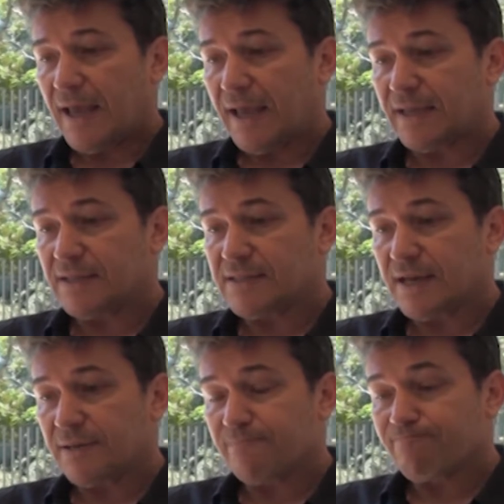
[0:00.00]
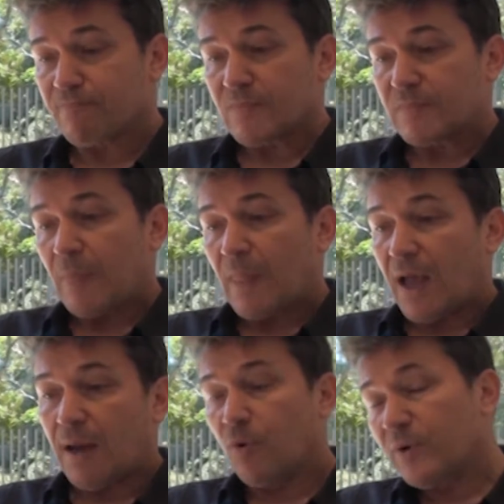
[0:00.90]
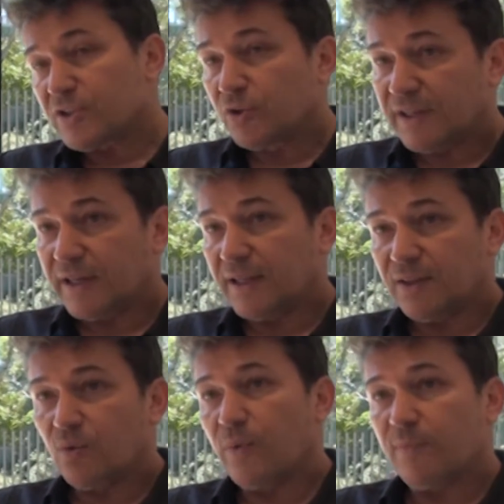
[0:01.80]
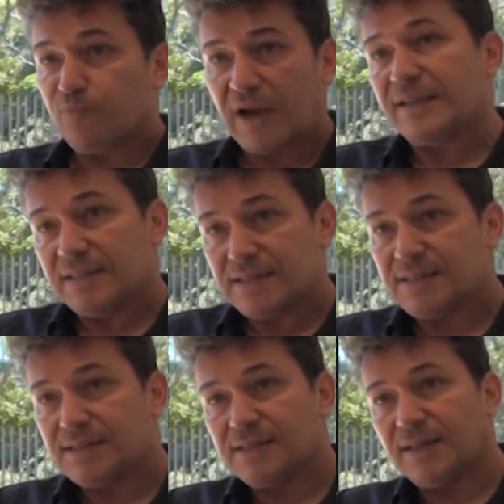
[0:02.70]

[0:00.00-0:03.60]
and I'm always looking at the way practice